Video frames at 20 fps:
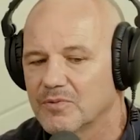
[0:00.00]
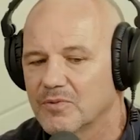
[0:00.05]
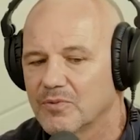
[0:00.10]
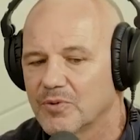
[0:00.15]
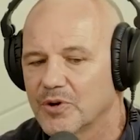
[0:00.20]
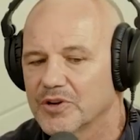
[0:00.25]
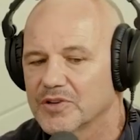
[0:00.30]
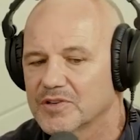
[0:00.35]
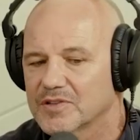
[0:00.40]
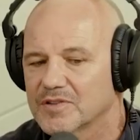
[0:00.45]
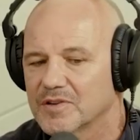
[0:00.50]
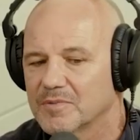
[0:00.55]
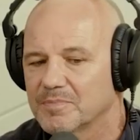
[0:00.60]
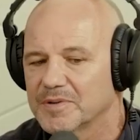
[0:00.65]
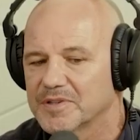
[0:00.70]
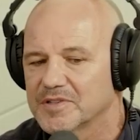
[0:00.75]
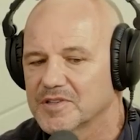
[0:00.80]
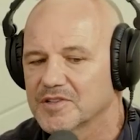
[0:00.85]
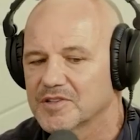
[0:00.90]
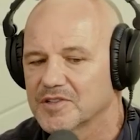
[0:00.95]
reach the
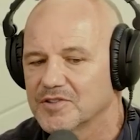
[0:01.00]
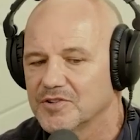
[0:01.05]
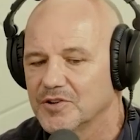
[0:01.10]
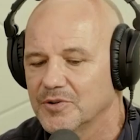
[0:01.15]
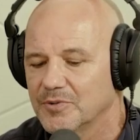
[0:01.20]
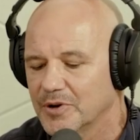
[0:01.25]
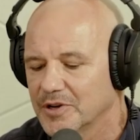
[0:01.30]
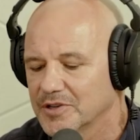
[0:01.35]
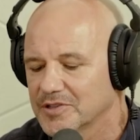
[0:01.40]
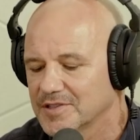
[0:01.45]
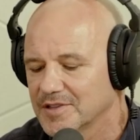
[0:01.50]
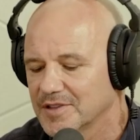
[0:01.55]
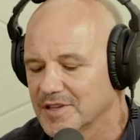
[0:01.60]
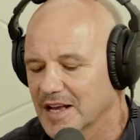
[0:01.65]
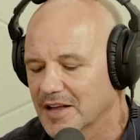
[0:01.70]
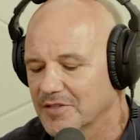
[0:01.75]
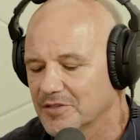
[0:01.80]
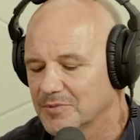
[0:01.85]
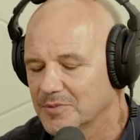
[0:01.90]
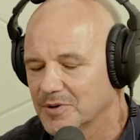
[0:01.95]
position you reach in
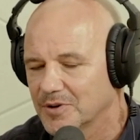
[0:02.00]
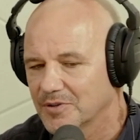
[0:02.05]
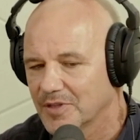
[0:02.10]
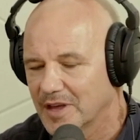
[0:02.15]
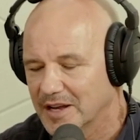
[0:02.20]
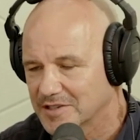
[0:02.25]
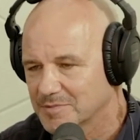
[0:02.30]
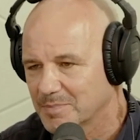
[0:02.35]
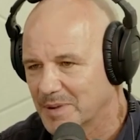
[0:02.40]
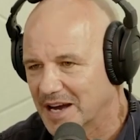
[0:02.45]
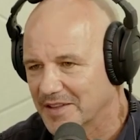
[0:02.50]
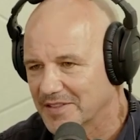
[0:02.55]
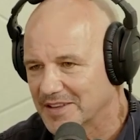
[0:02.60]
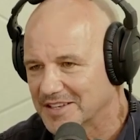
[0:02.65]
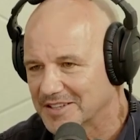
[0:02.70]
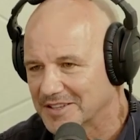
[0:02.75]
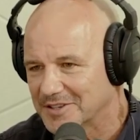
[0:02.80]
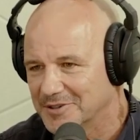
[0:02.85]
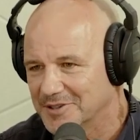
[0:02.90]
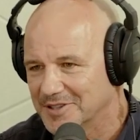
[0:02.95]
the underworld, that's part of
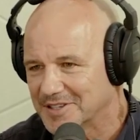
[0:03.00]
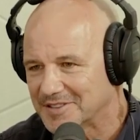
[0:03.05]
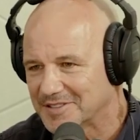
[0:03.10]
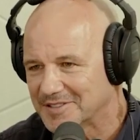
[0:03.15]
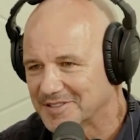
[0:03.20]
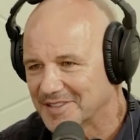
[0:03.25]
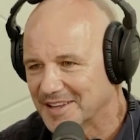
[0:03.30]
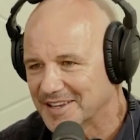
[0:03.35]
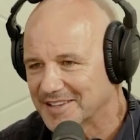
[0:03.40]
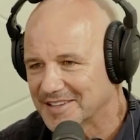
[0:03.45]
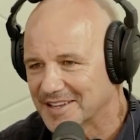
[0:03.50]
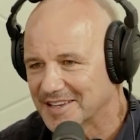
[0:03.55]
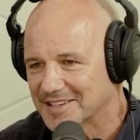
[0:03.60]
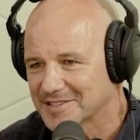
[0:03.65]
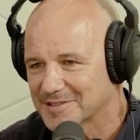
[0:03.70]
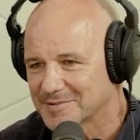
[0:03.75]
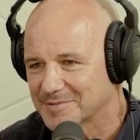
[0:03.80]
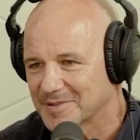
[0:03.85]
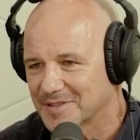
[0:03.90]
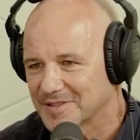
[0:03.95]
your learning.
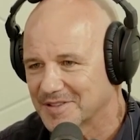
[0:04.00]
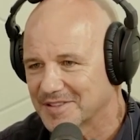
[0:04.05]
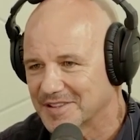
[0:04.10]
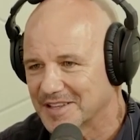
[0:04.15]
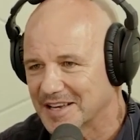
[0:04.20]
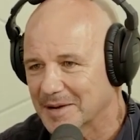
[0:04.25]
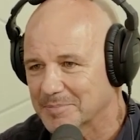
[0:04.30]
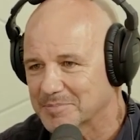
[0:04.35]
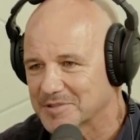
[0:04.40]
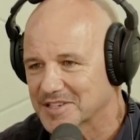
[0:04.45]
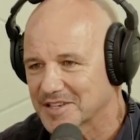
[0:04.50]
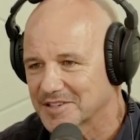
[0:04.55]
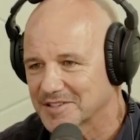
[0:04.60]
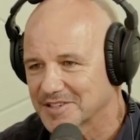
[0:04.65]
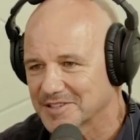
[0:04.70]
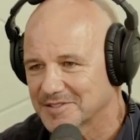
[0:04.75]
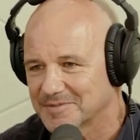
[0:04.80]
That's bloody the upskilling.